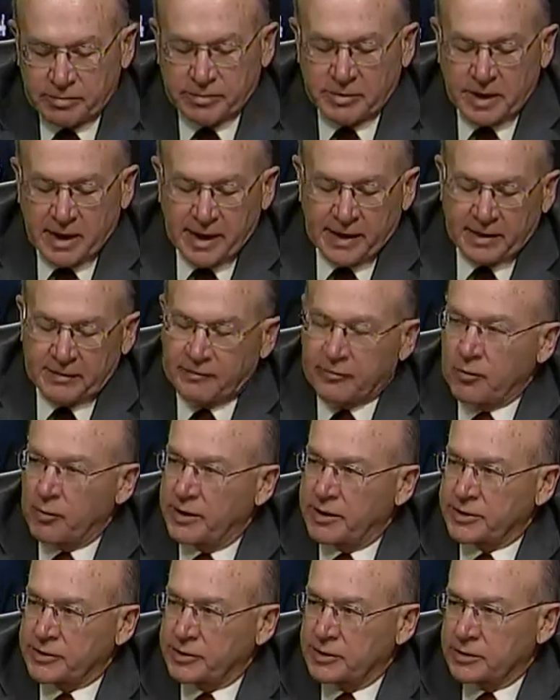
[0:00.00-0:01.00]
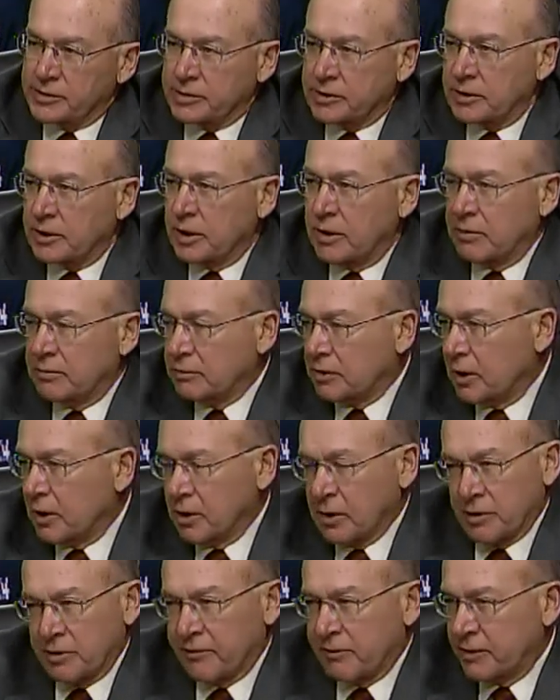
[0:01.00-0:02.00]
kind of questions and
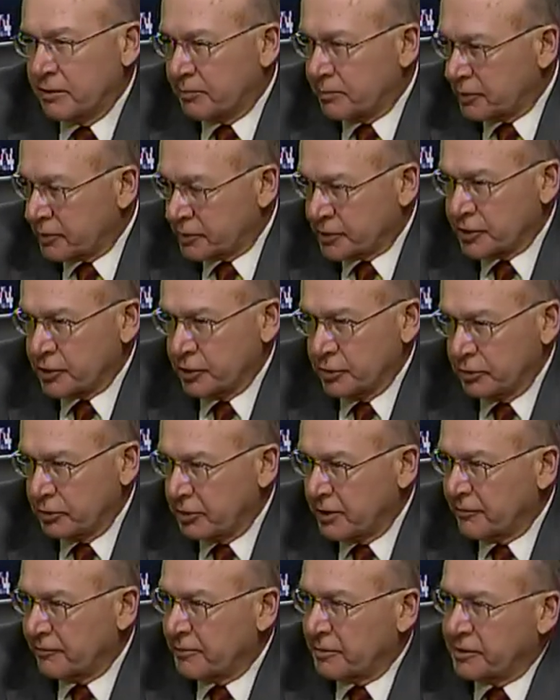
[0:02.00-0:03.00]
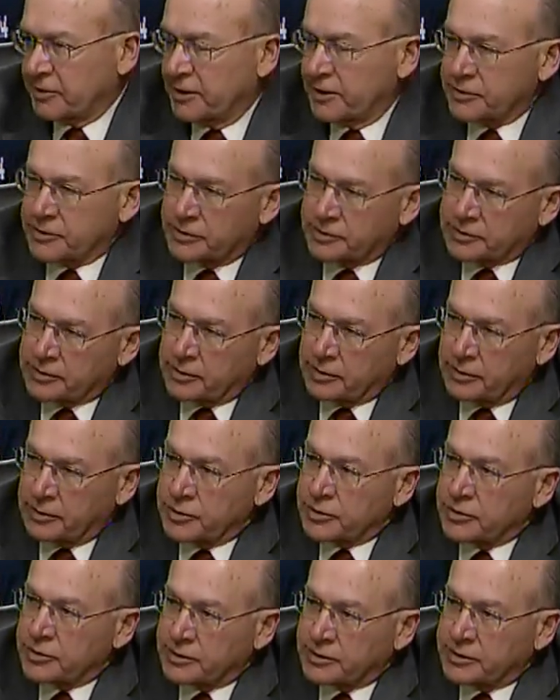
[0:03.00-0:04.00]
all of the pursuit of potential
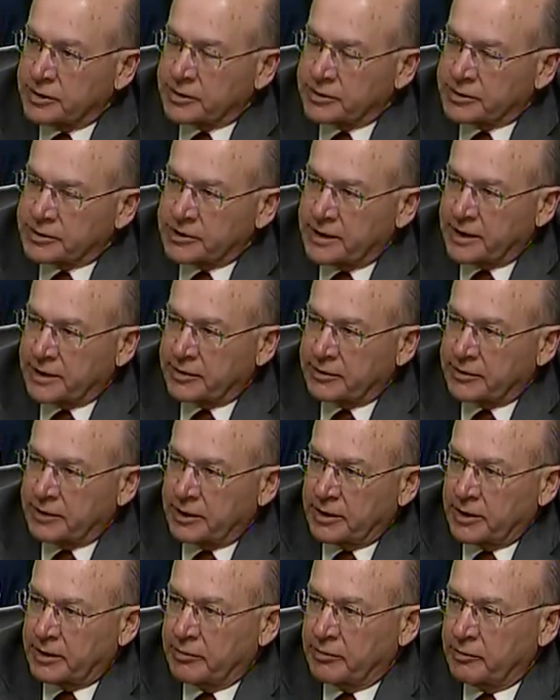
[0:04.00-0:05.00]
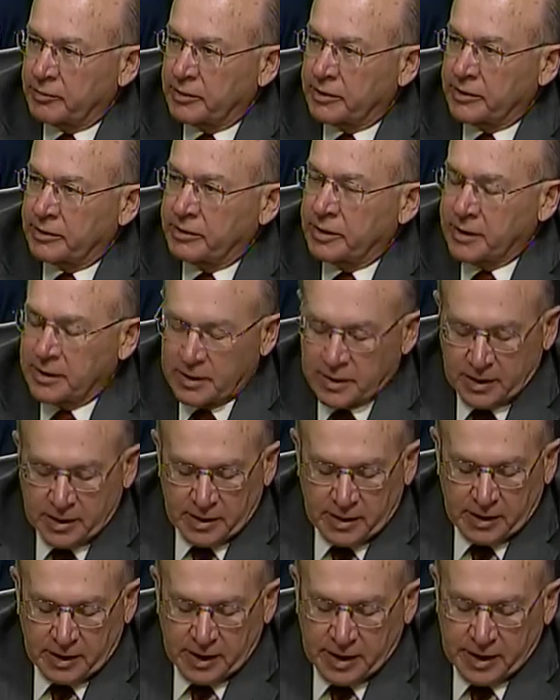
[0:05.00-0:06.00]
solutions that the Secretary would
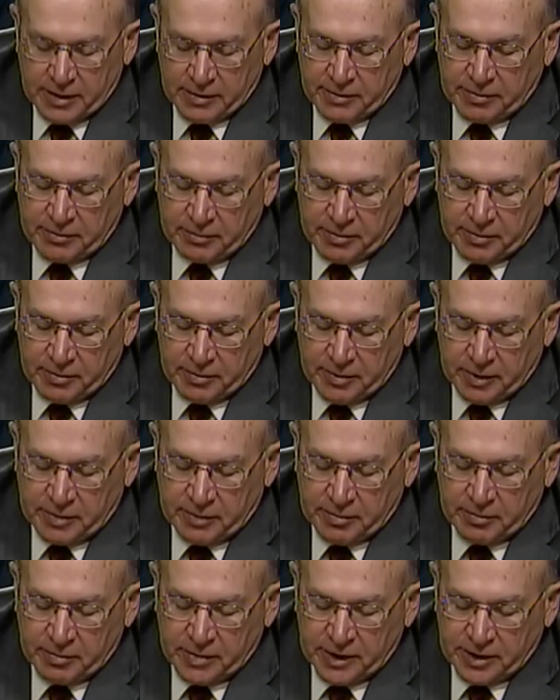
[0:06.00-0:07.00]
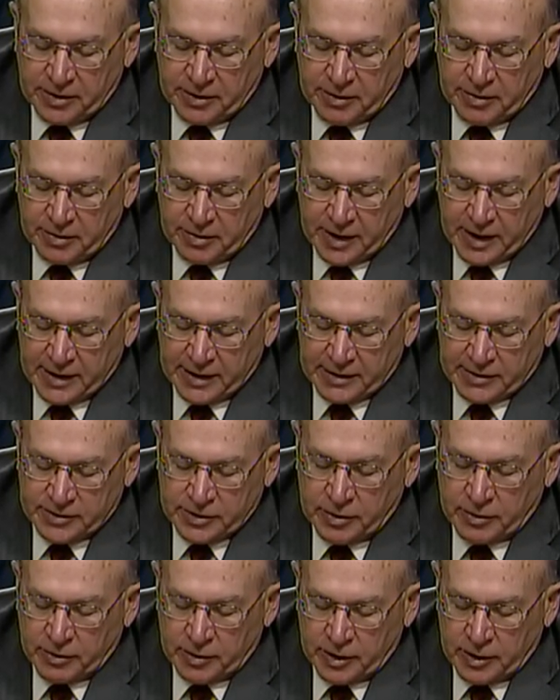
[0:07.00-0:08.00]
think is
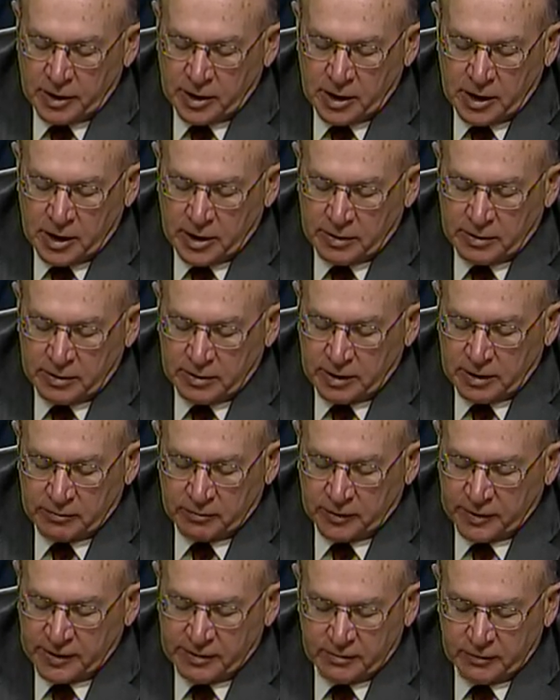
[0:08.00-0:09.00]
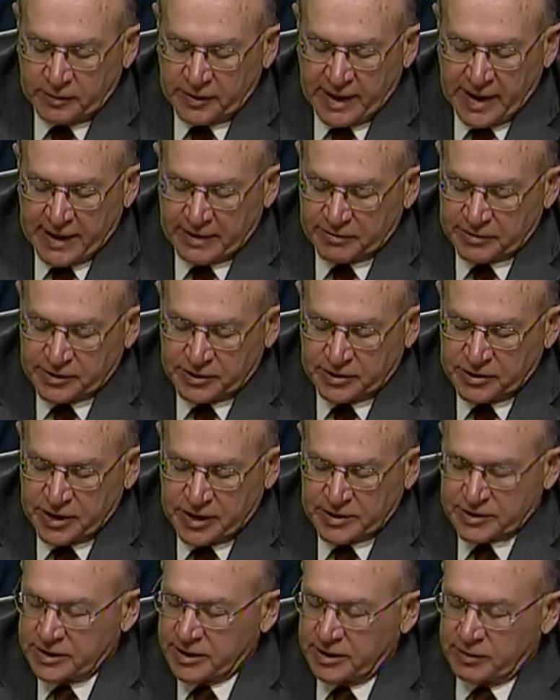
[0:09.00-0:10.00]
going on without
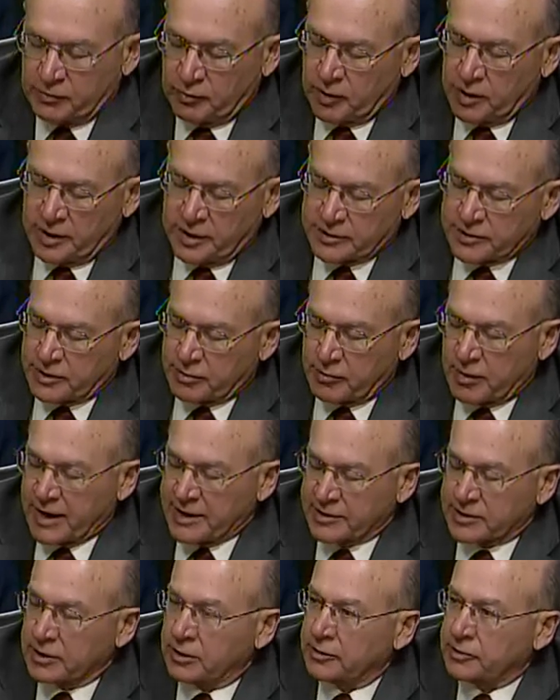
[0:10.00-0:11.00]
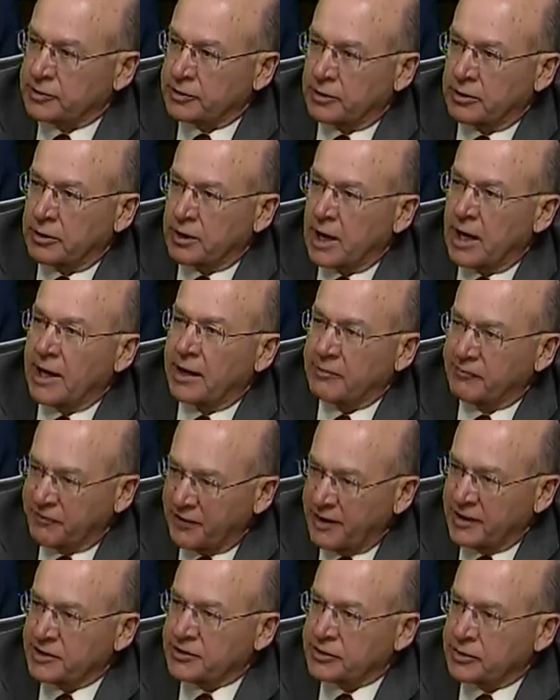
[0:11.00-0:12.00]
suggesting one is the right solution or not.
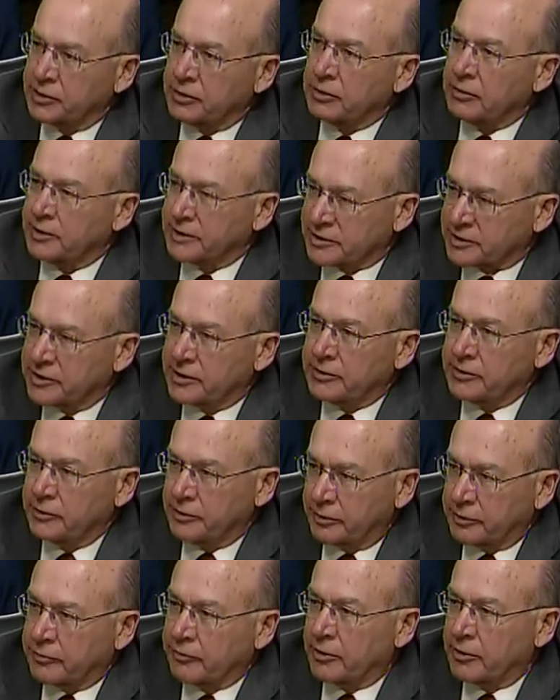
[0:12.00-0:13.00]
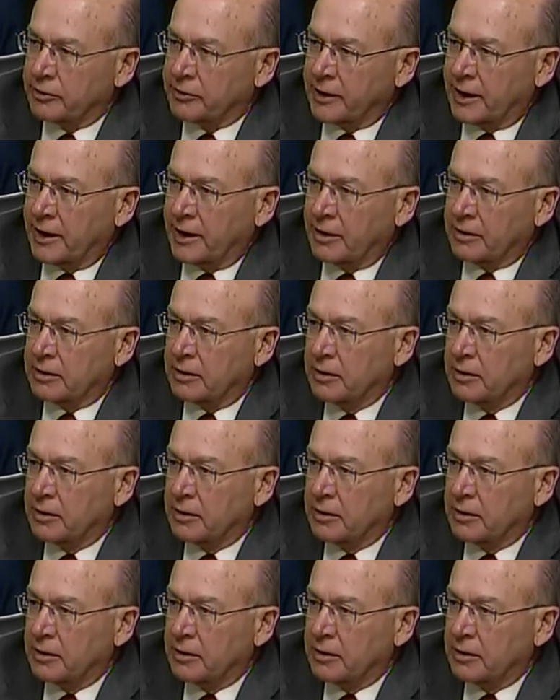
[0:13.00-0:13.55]
Phase 2 is to do the drill down.